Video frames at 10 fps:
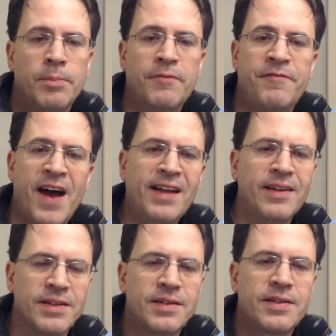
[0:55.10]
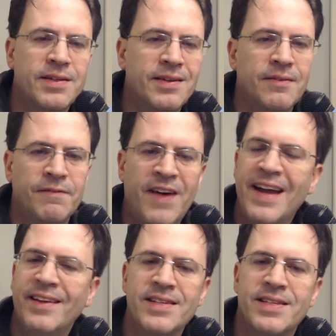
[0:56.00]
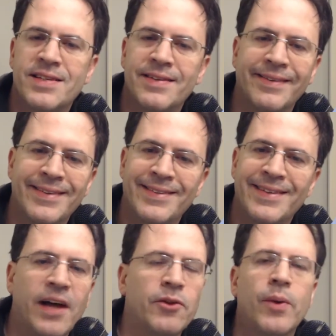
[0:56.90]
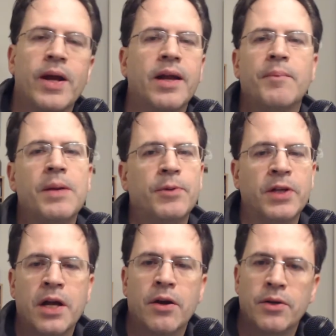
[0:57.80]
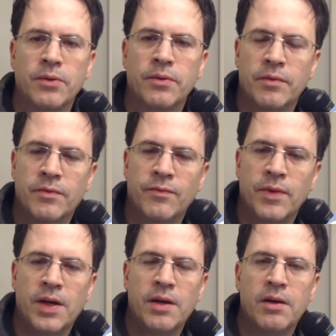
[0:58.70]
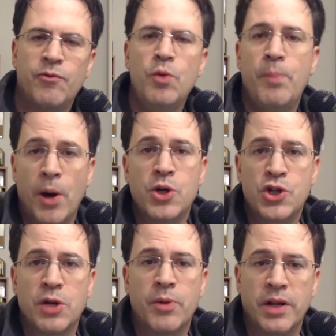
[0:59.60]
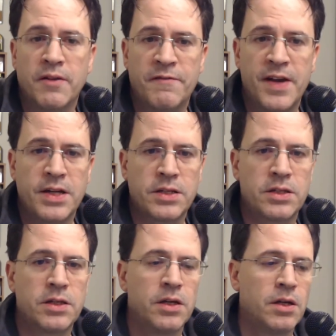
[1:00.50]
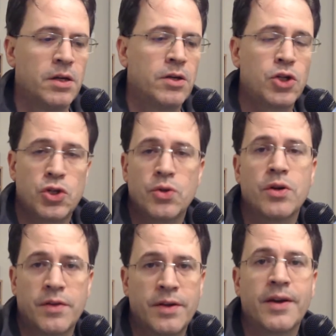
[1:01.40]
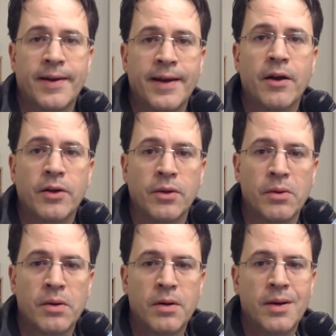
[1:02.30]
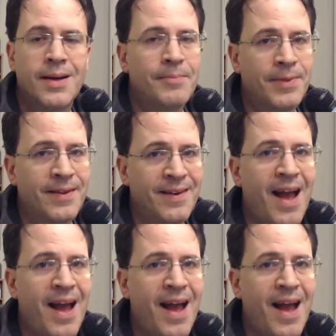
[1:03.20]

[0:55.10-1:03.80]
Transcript: But violence, violence is not the way to get people to hear you. If you punch someone in the face, sure, they're going to hear you. They're